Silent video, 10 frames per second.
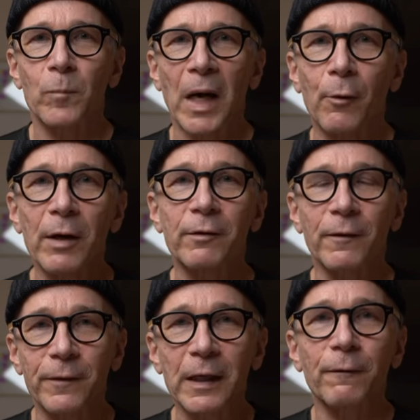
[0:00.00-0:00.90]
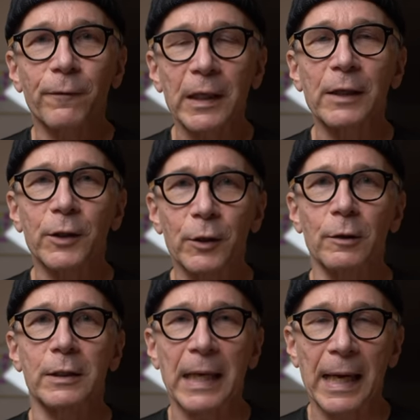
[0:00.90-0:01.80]
However, feel free to
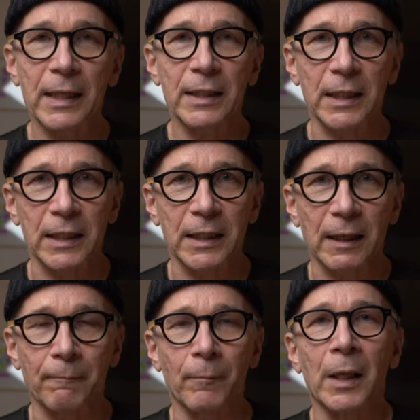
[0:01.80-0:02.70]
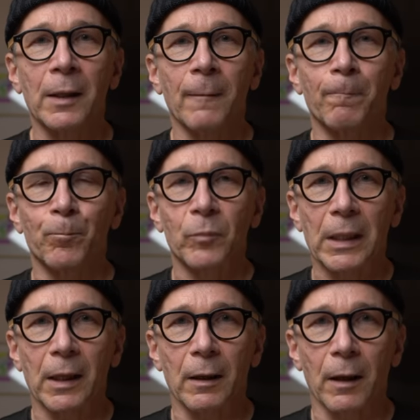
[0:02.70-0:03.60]
use any system
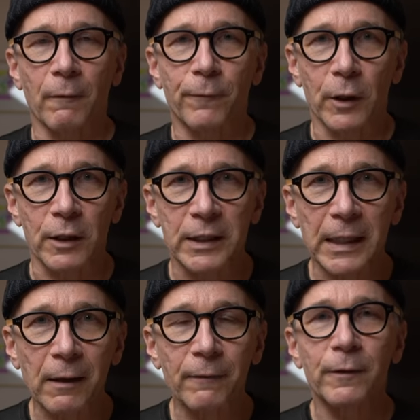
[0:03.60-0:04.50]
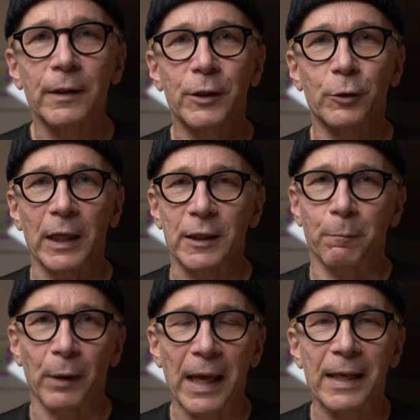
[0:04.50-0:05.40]
for yourself to
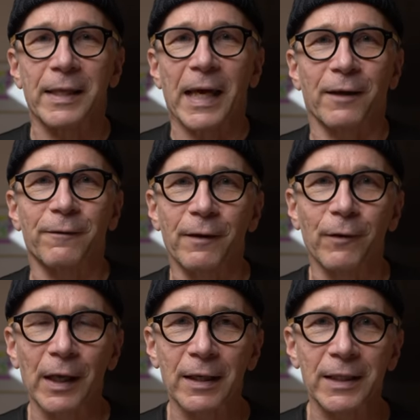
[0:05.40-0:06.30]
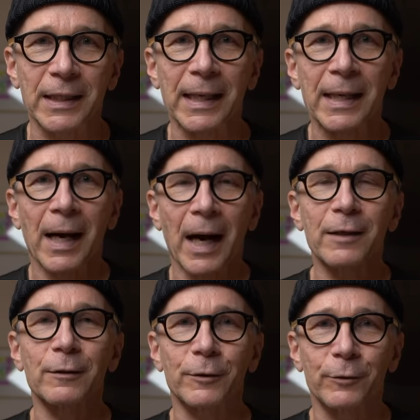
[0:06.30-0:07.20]
explain the equivalency. I
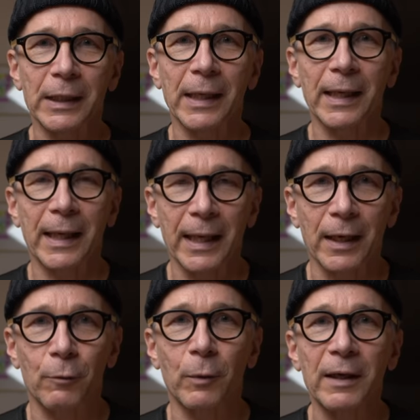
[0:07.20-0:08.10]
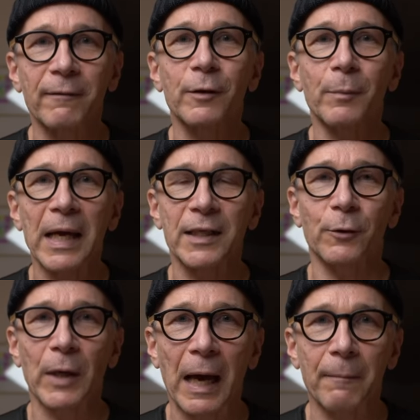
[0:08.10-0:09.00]
don't really care. Whatever makes
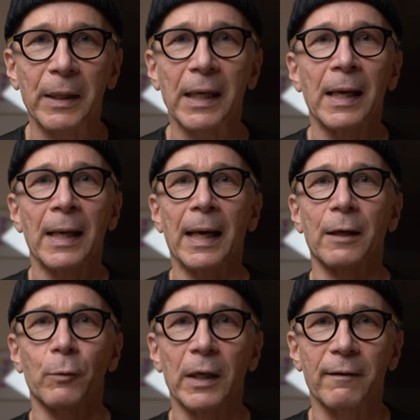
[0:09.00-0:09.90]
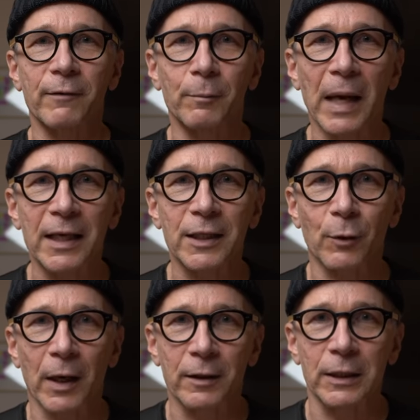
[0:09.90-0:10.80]
you happy and whatever makes
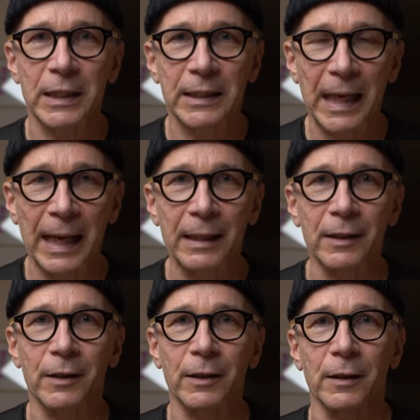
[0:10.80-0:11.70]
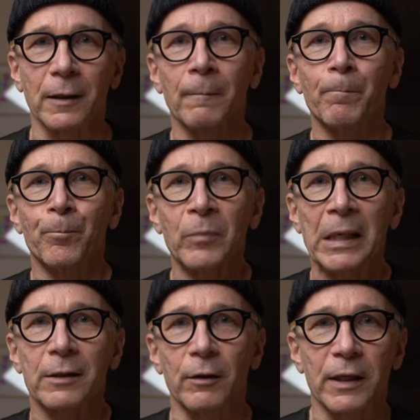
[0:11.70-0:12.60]
you understand
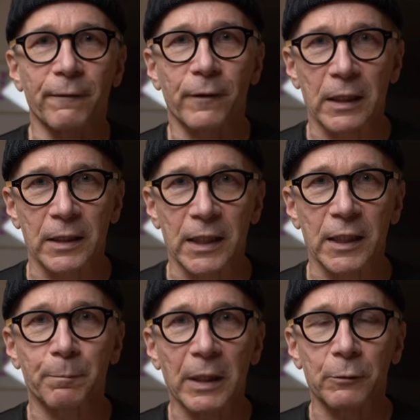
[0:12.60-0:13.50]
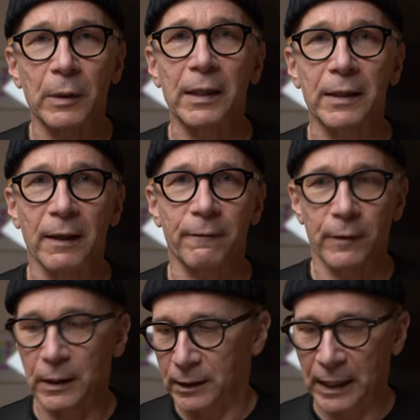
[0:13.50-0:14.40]
the differences between
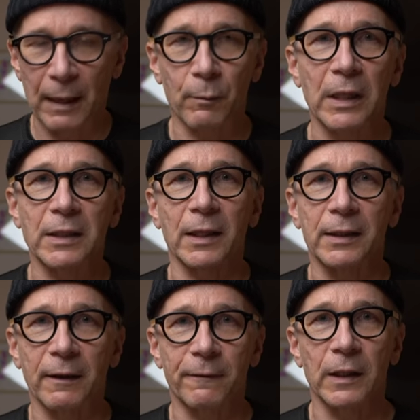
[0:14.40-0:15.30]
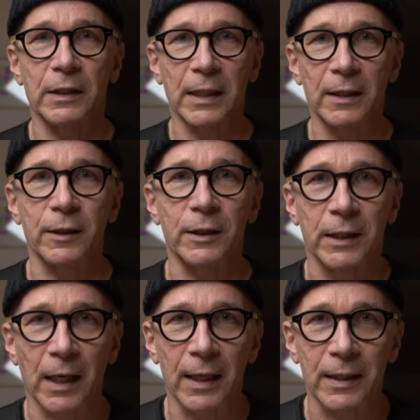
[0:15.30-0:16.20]
different cameras and different sensor
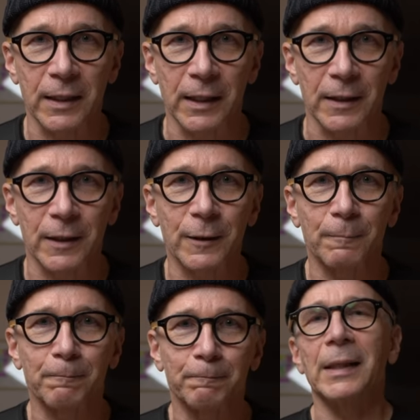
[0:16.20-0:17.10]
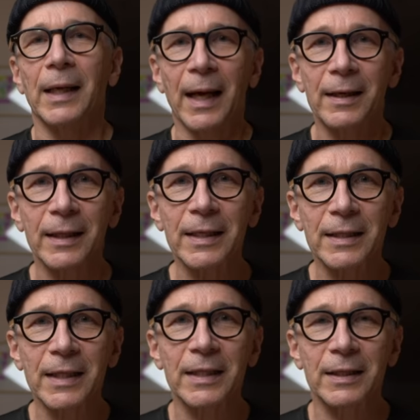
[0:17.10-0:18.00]
sizes. And
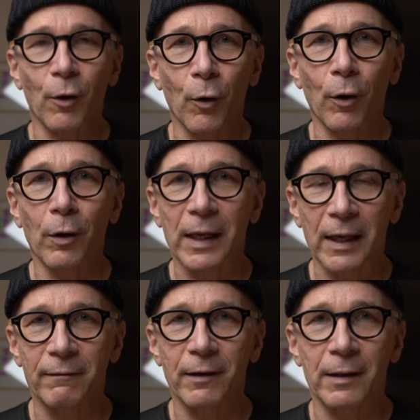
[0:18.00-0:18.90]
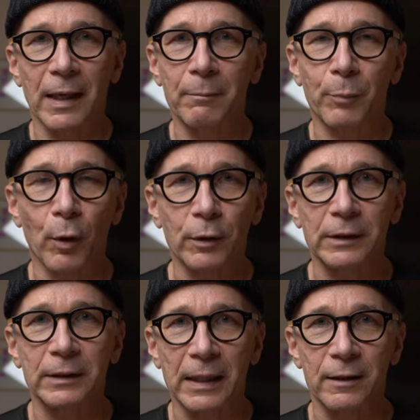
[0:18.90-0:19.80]
is this all even
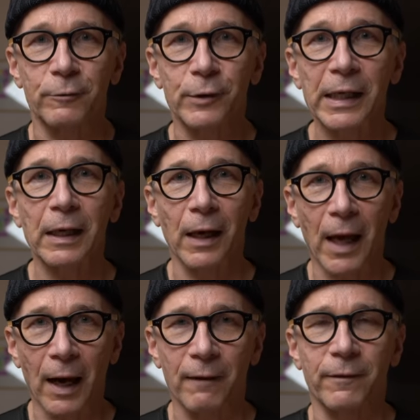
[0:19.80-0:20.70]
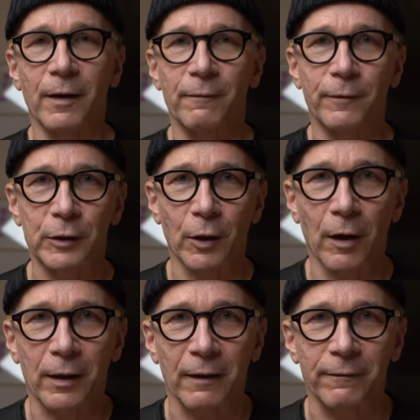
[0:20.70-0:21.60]
important in real life
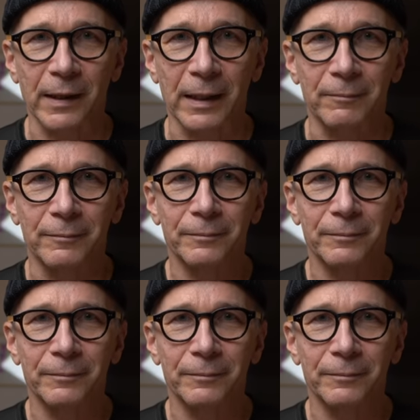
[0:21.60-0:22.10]
photography?